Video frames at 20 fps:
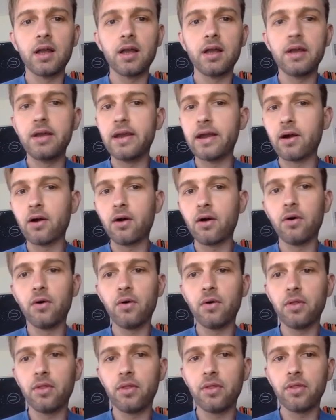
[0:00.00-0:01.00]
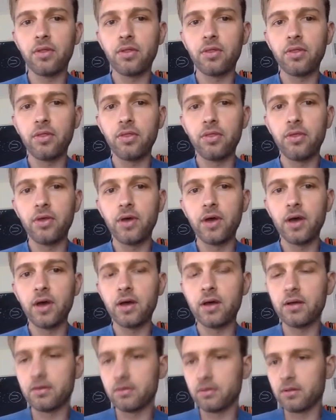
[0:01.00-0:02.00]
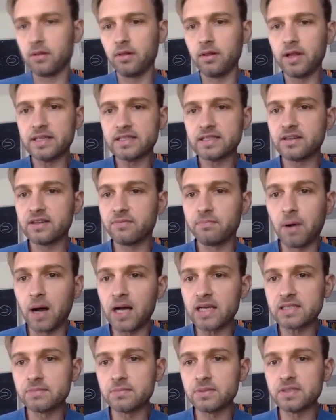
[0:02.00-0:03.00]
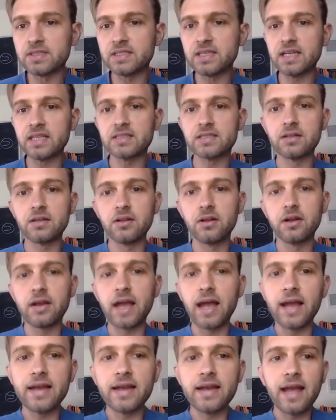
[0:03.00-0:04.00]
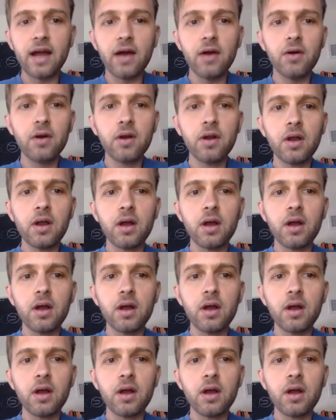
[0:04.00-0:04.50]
narrow the list of possible states to look at down,